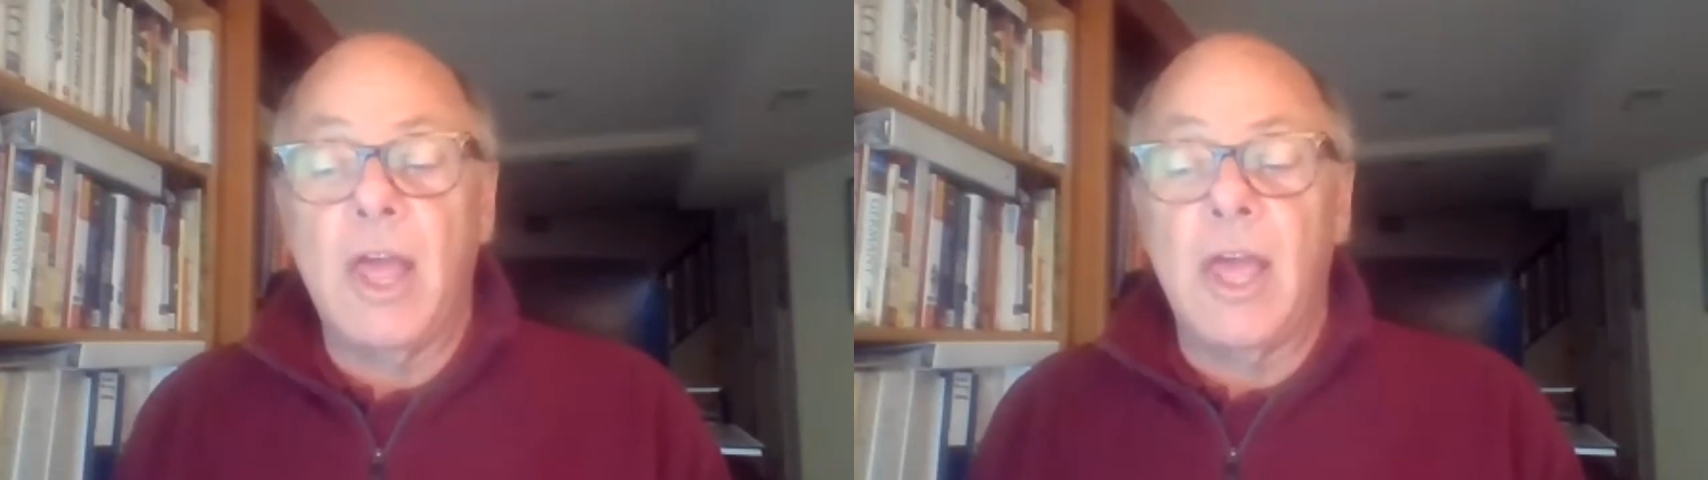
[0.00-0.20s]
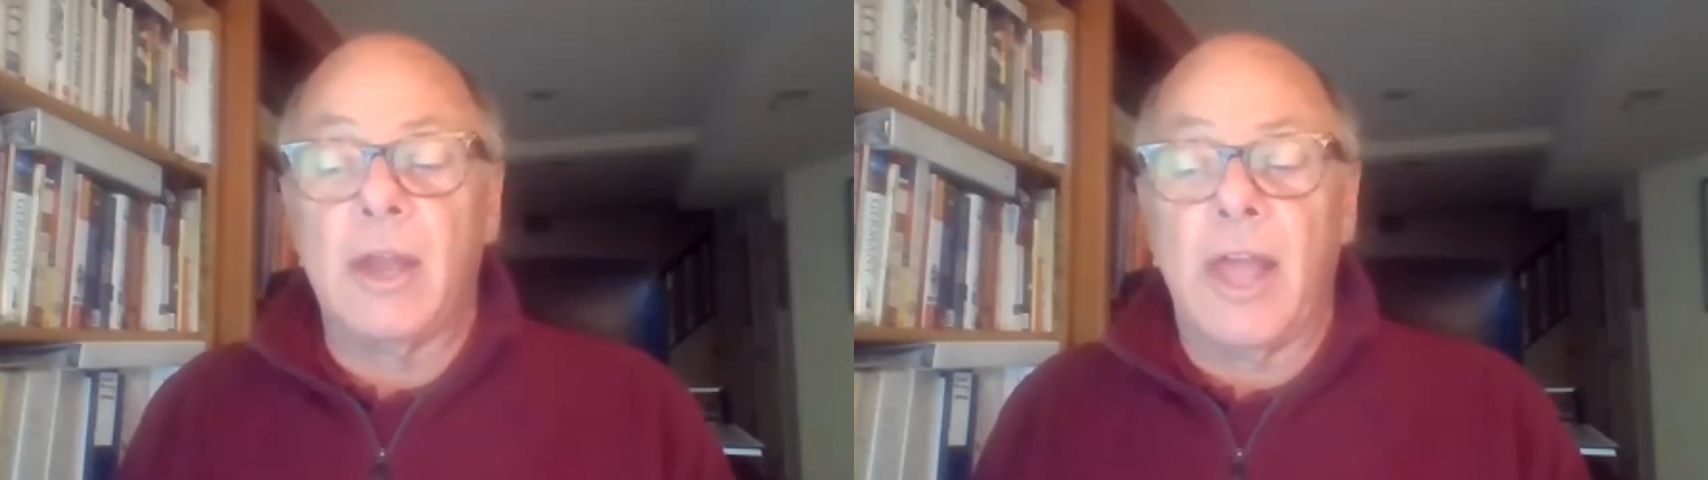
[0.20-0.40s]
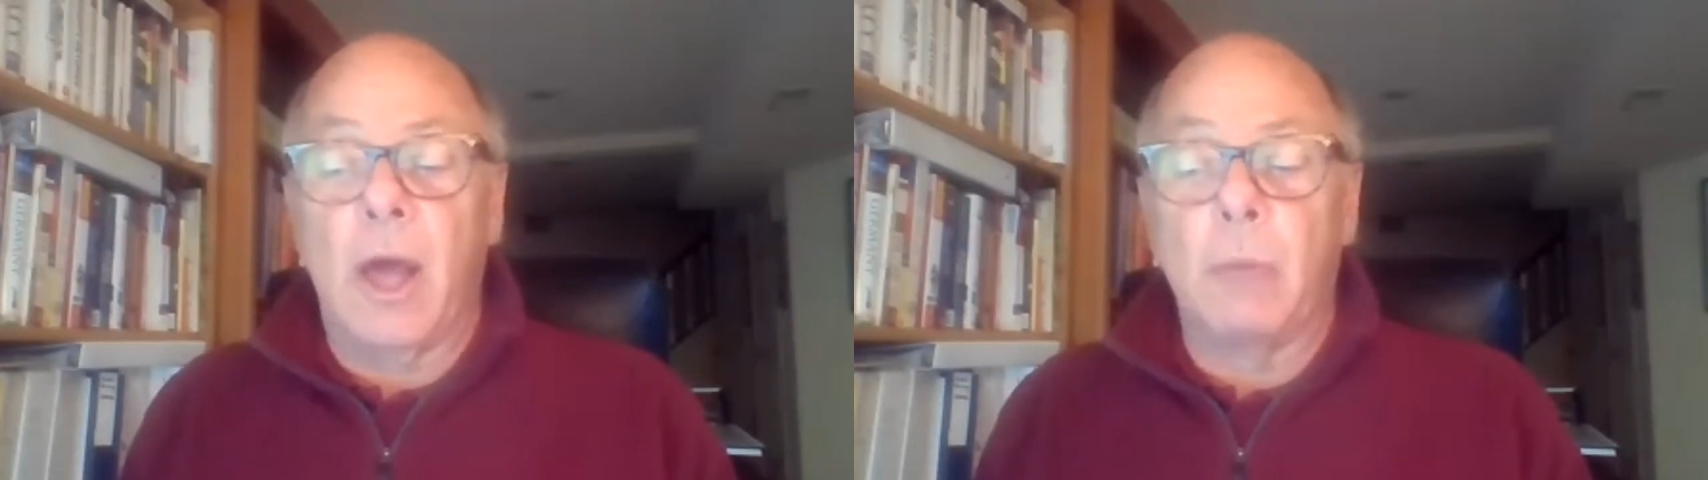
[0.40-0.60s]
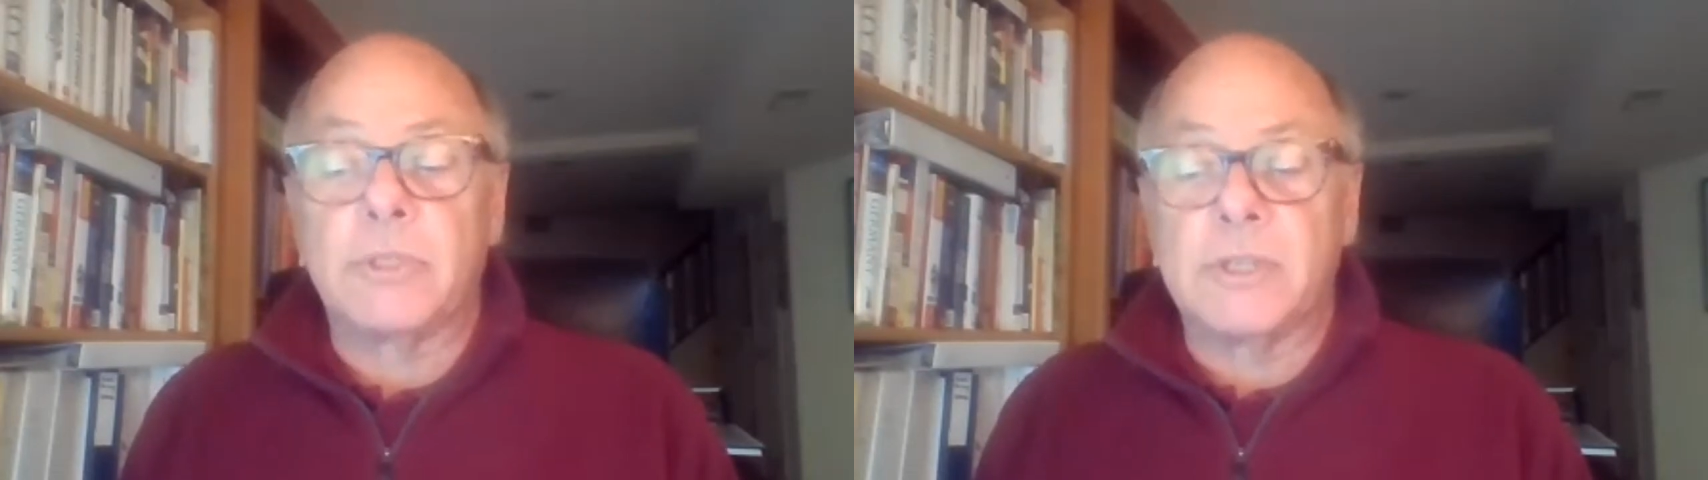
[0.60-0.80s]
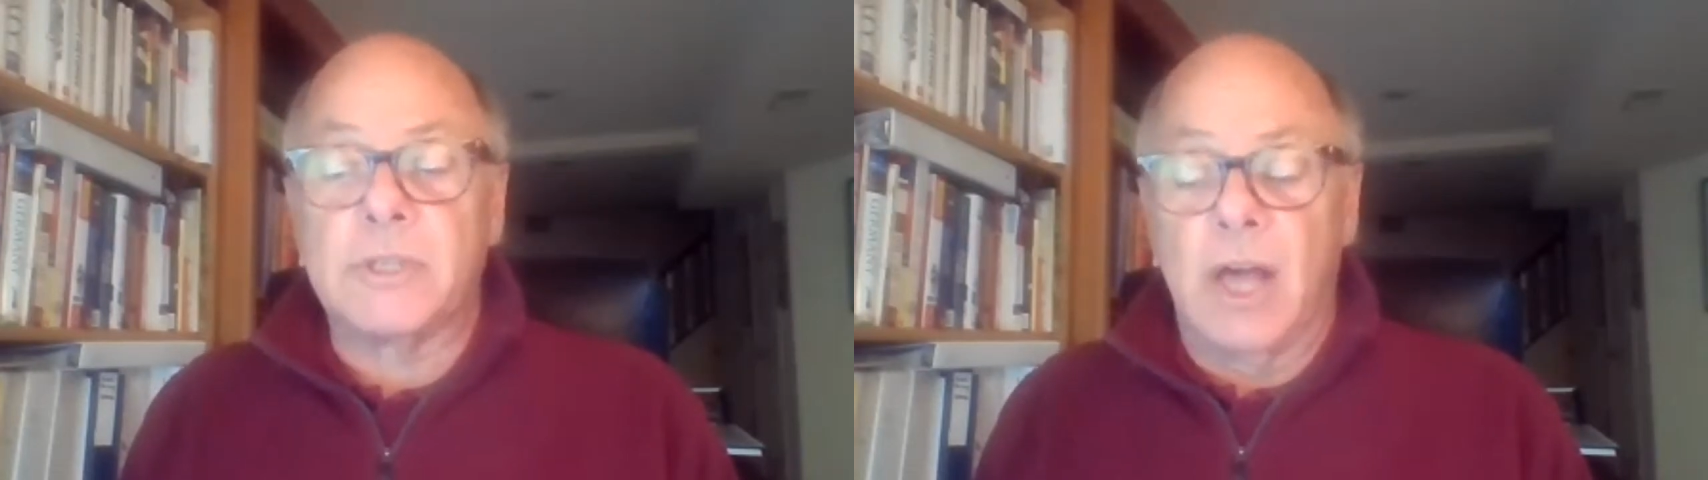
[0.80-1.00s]
It
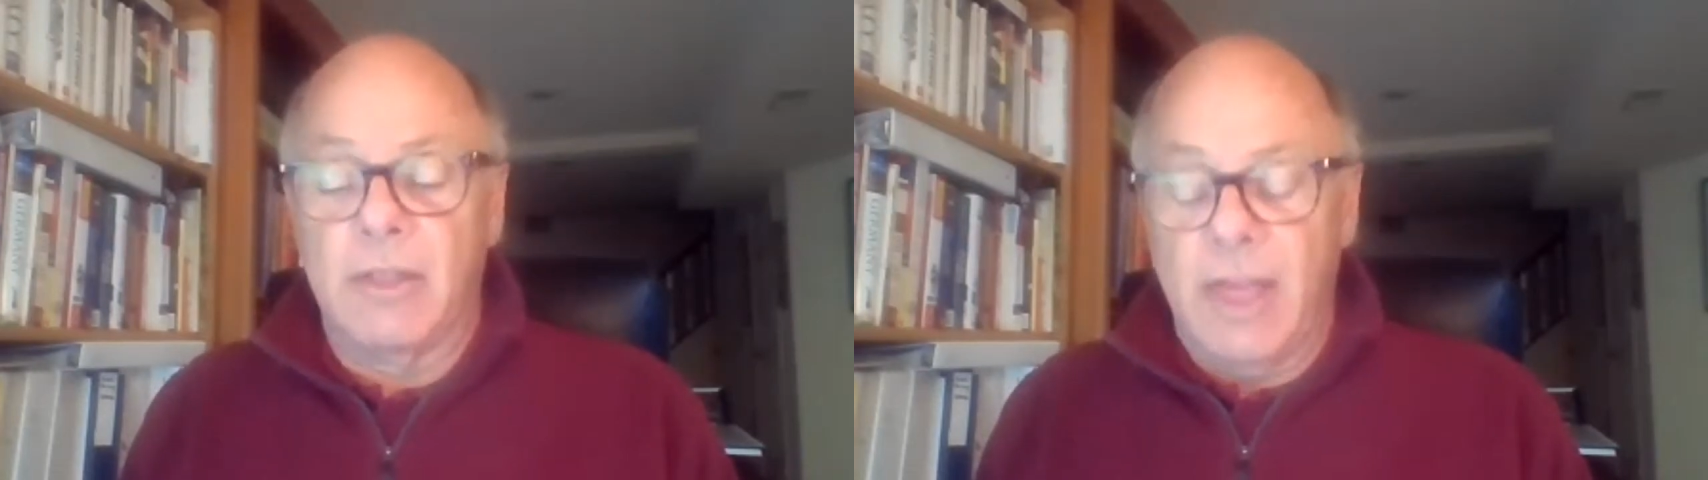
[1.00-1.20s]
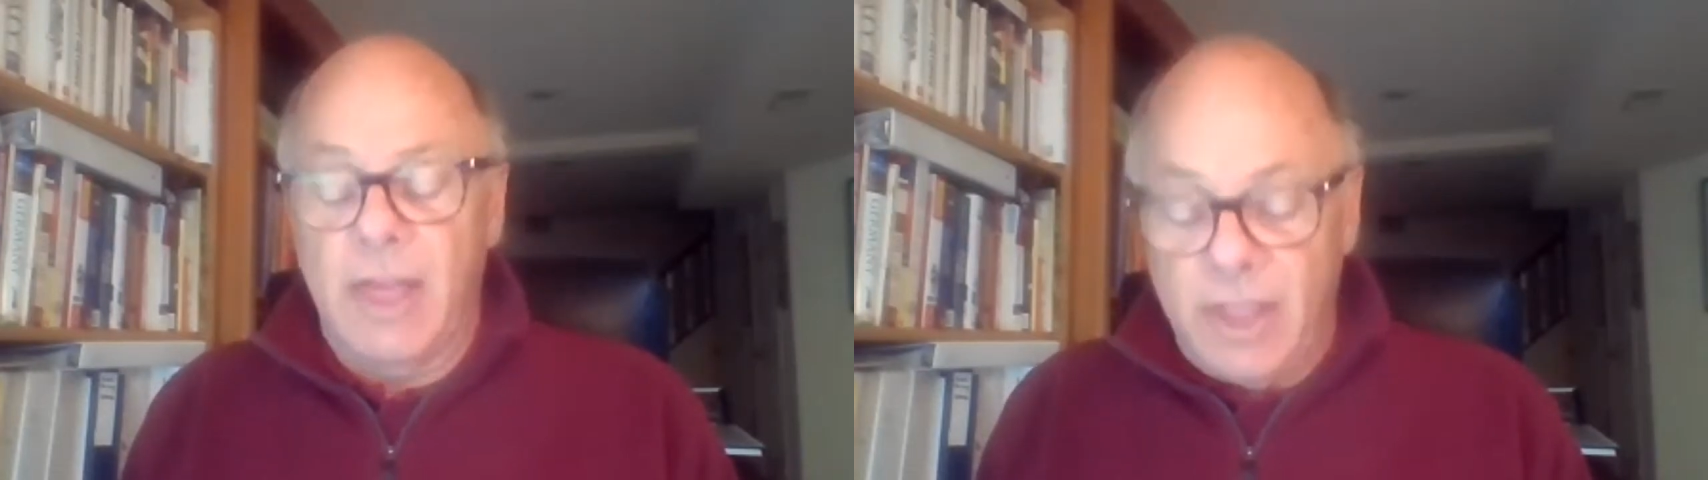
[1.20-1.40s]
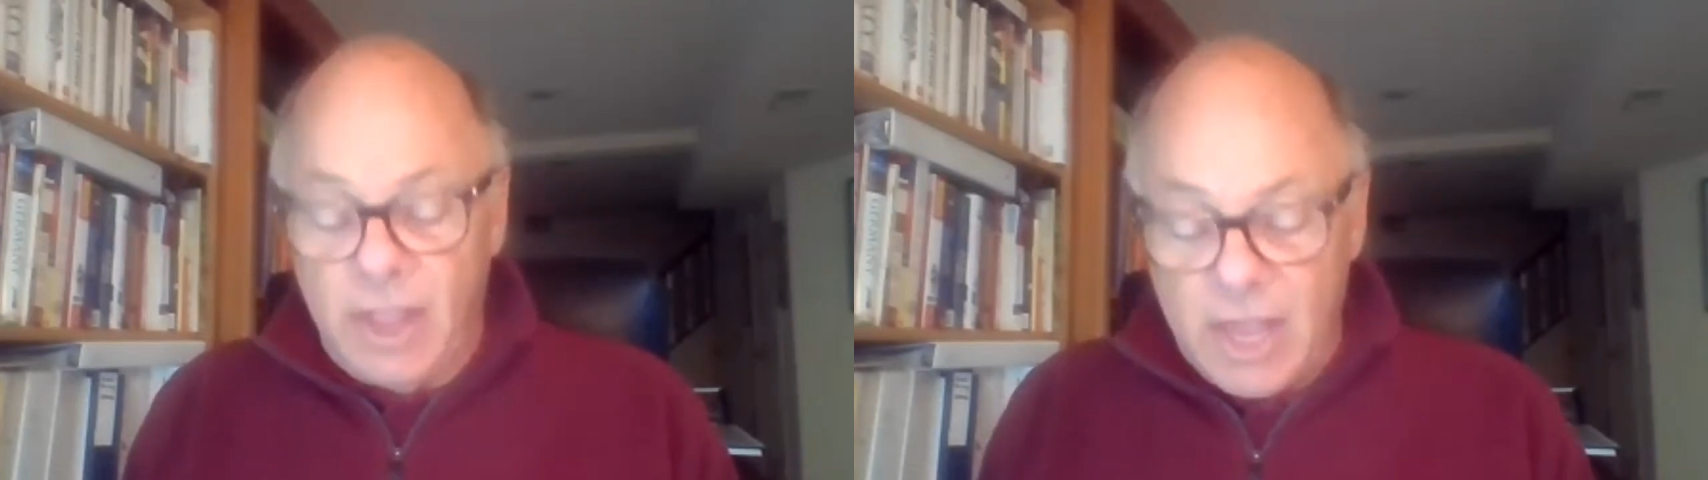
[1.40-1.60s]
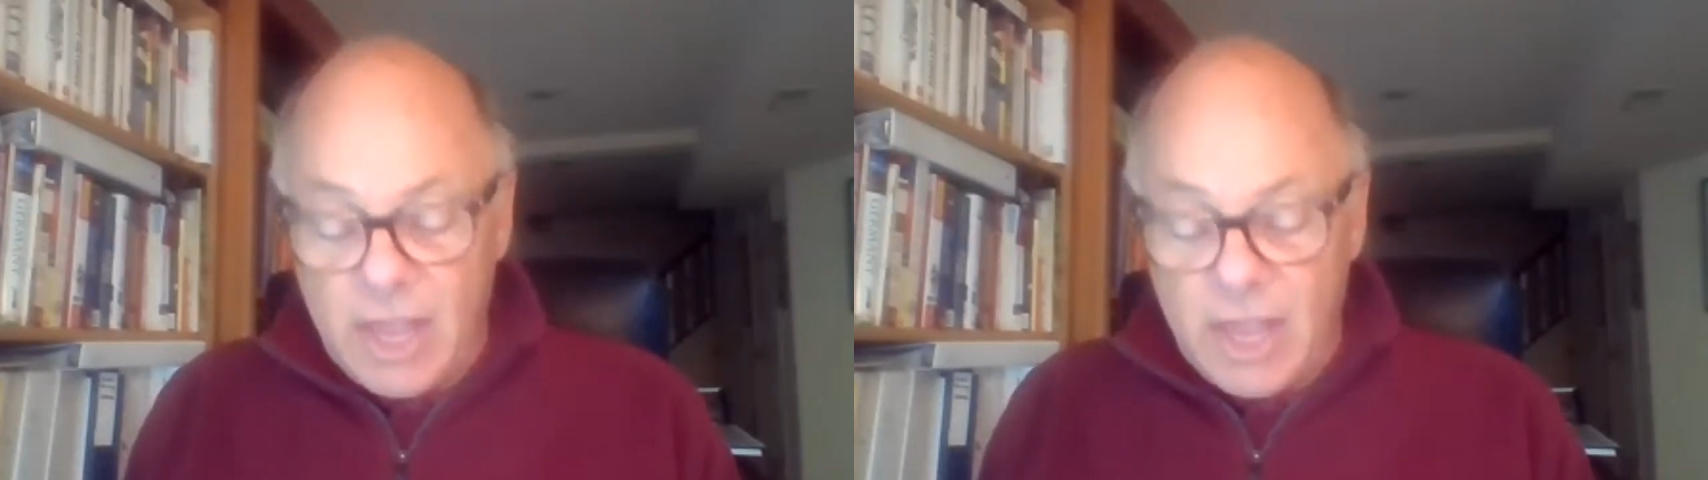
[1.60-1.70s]
helps the